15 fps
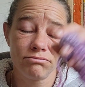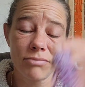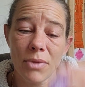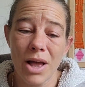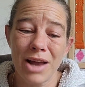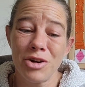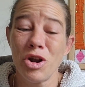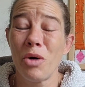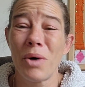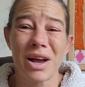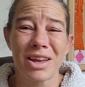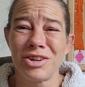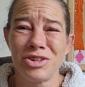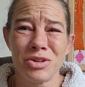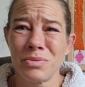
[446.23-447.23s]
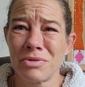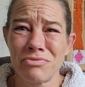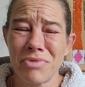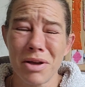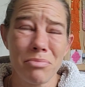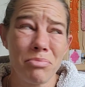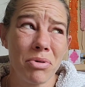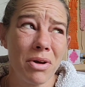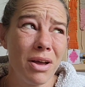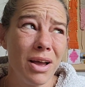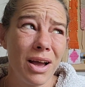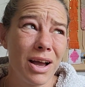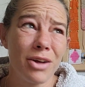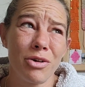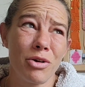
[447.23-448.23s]
I know I can do a rib.
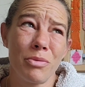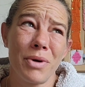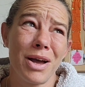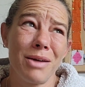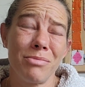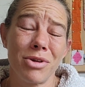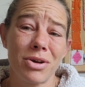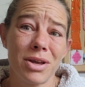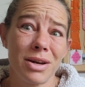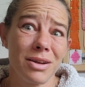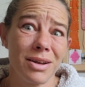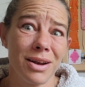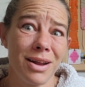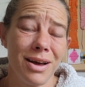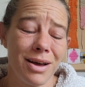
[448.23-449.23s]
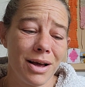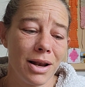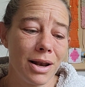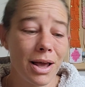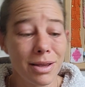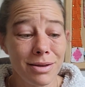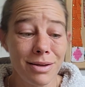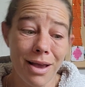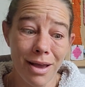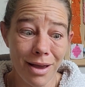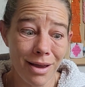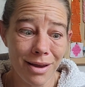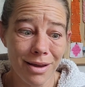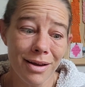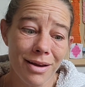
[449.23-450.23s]
I don't know why I'm looking at you like,
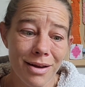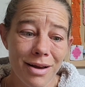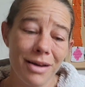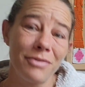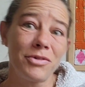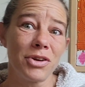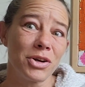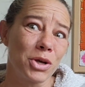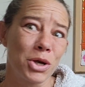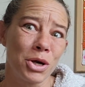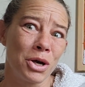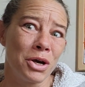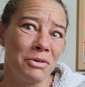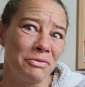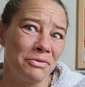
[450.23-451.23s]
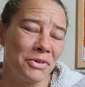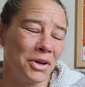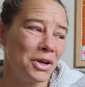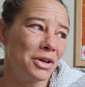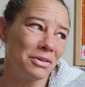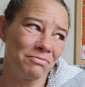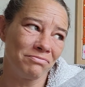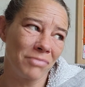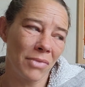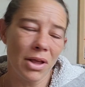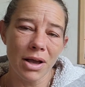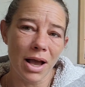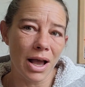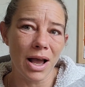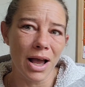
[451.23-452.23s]
yay, I've done a cuff.
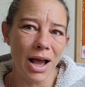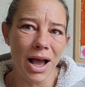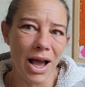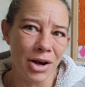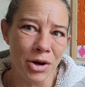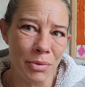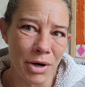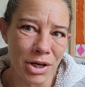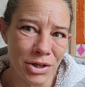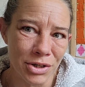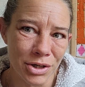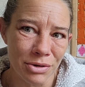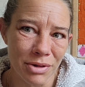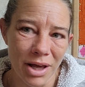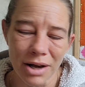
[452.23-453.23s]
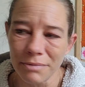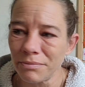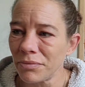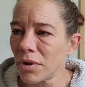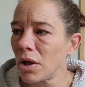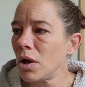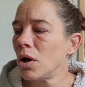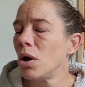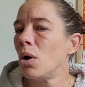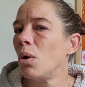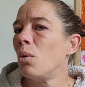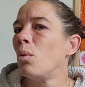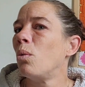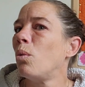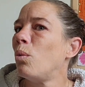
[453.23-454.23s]
I know I can do that.
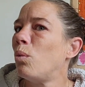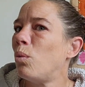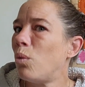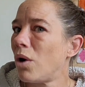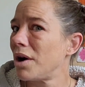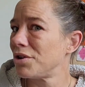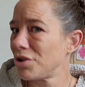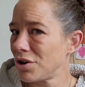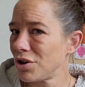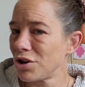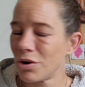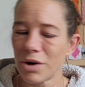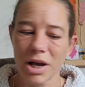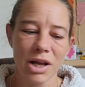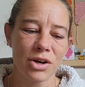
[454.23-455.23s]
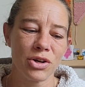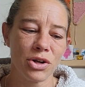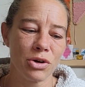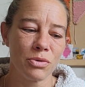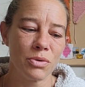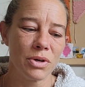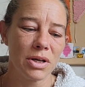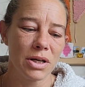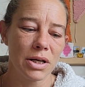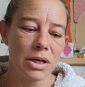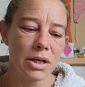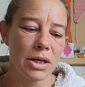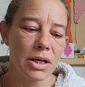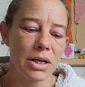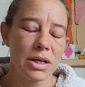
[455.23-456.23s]
What I don't know I can do
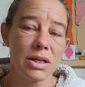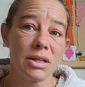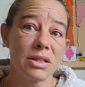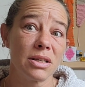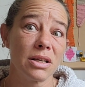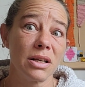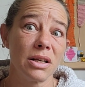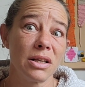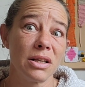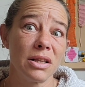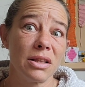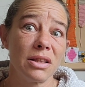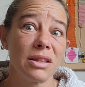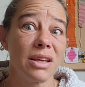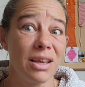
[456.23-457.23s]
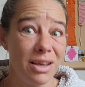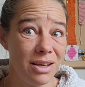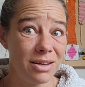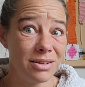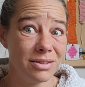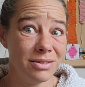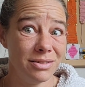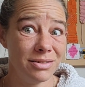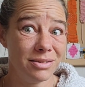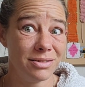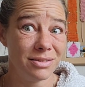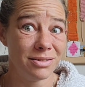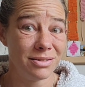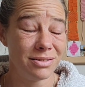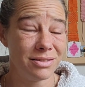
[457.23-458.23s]
is the heel
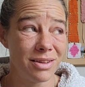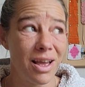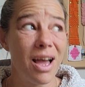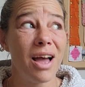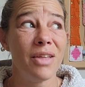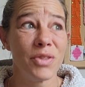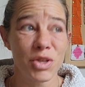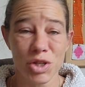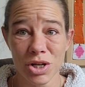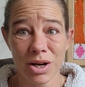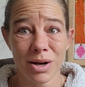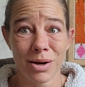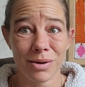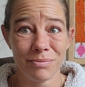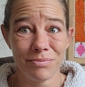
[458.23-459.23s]
and the toe.